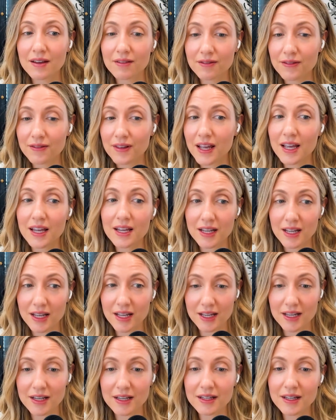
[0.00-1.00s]
fit
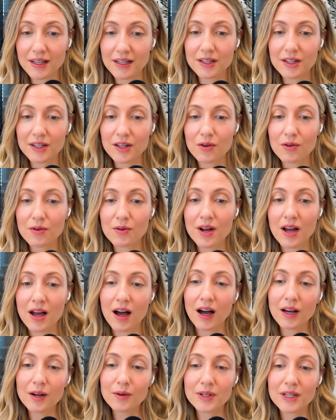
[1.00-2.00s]
is. And so
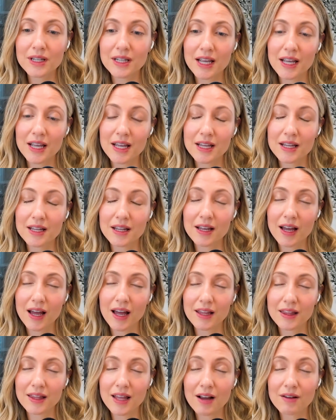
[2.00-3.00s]
I would say
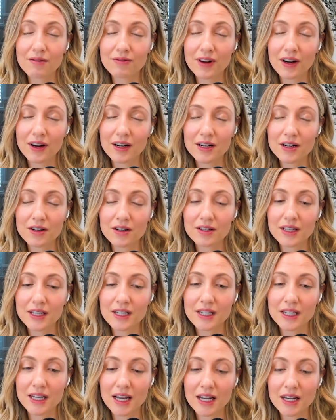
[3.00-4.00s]
at that very early
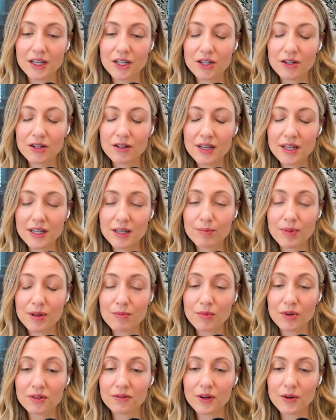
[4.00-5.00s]
stage, you need to be
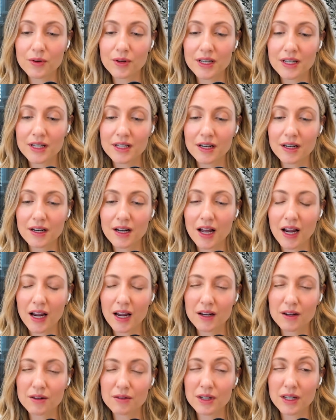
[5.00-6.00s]
more focused on
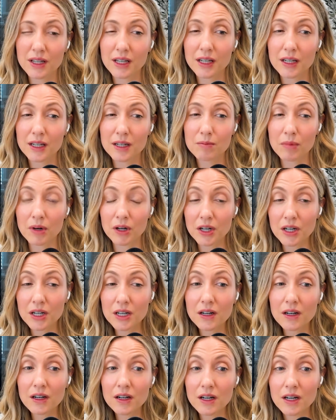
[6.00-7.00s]
hiring a really good
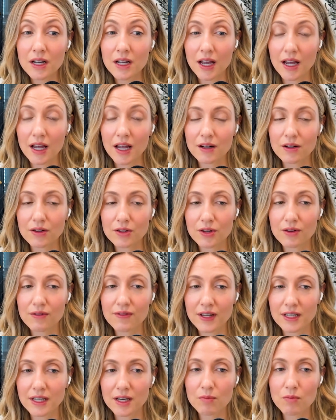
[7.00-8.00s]
marketer and also
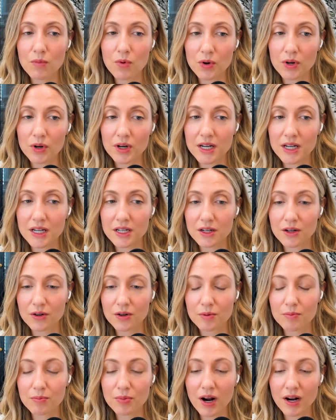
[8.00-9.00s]
investing more in
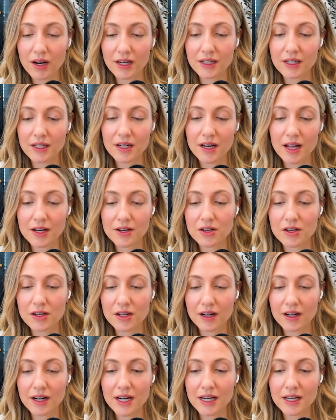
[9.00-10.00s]
your product and
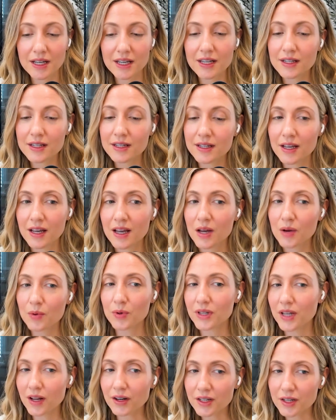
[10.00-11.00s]
engineering. Because
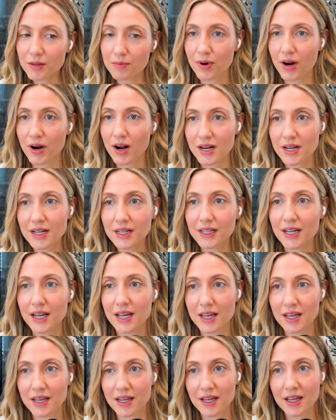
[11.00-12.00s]
without a good product,
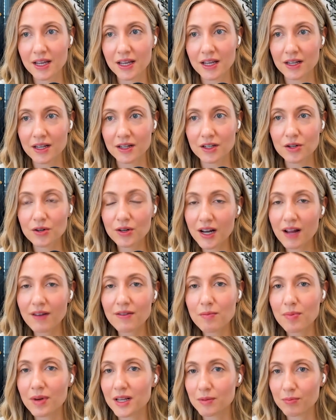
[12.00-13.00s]
like you could have
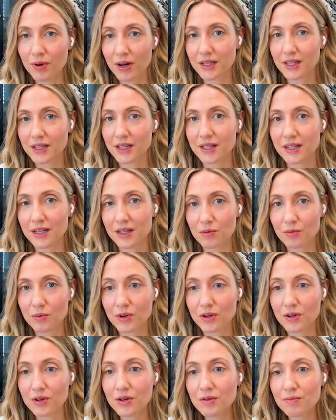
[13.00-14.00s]
the best process in the
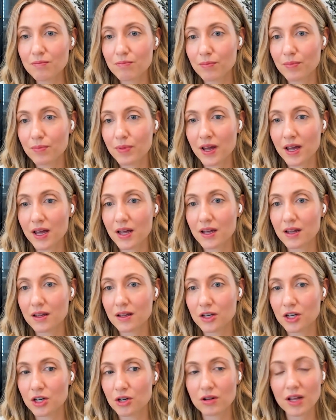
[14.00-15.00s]
world, but
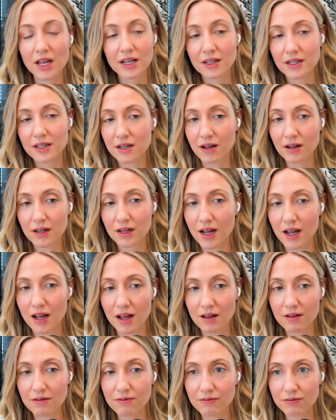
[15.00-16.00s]
you're likely not going to
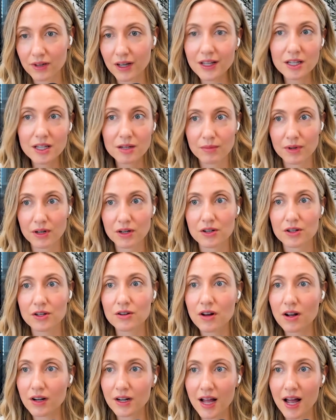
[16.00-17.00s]
have customers. You're
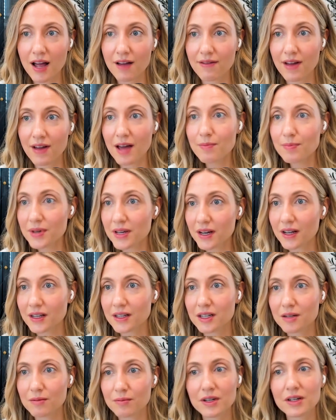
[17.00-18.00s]
not going to have happy
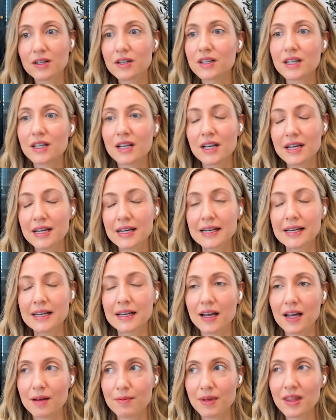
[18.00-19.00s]
customers.
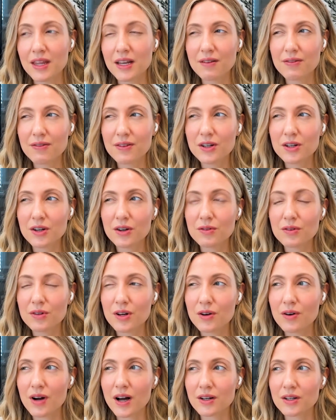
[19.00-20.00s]
Um, and then if you don't
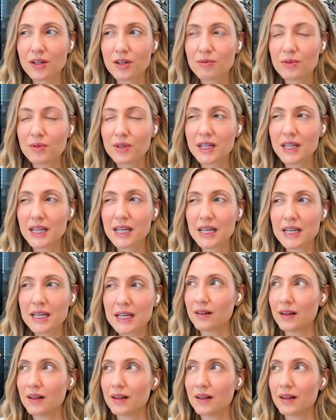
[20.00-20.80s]
know how to really